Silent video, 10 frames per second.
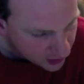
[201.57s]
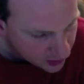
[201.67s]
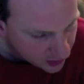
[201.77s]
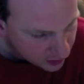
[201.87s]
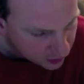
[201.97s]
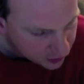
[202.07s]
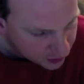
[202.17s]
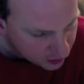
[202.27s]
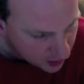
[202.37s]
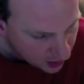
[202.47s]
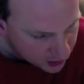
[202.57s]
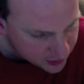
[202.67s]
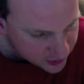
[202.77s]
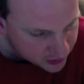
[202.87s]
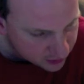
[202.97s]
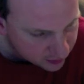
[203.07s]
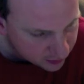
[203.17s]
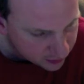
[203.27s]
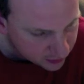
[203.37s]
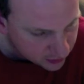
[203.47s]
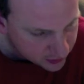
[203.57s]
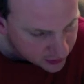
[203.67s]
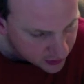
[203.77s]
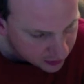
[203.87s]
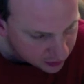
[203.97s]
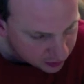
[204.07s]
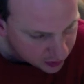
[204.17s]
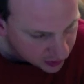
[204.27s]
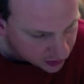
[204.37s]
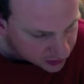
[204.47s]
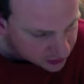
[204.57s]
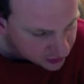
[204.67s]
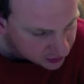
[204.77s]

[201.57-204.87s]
he will demolish the sacred pillars